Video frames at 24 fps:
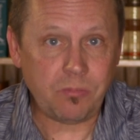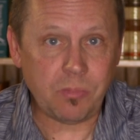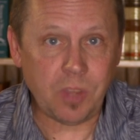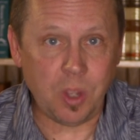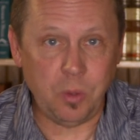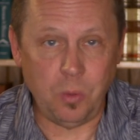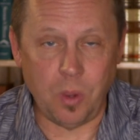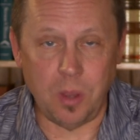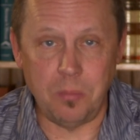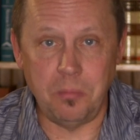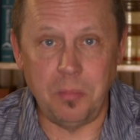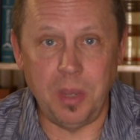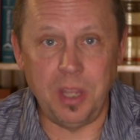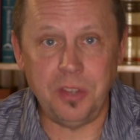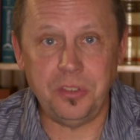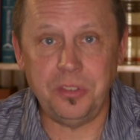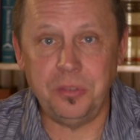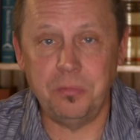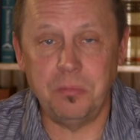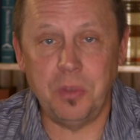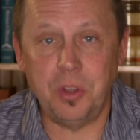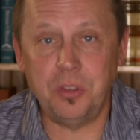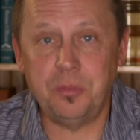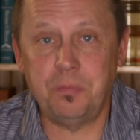what
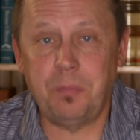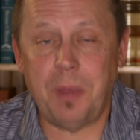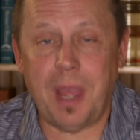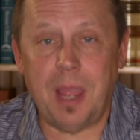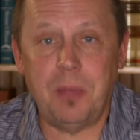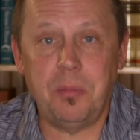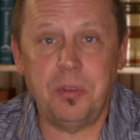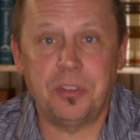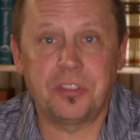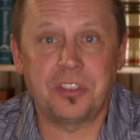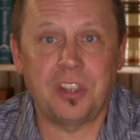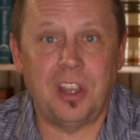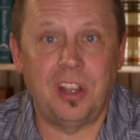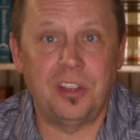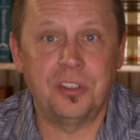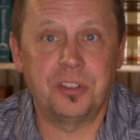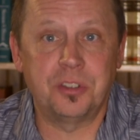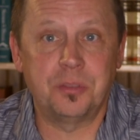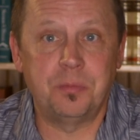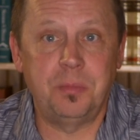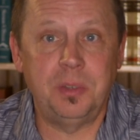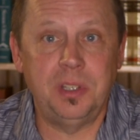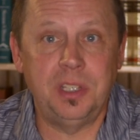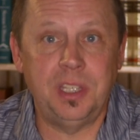most Bible
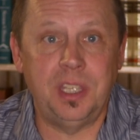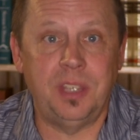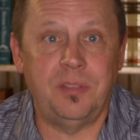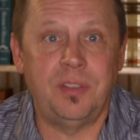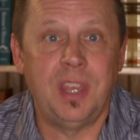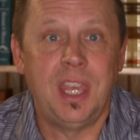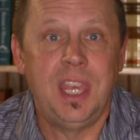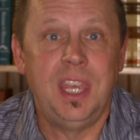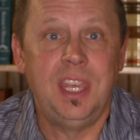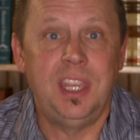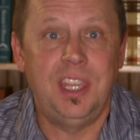scholars believe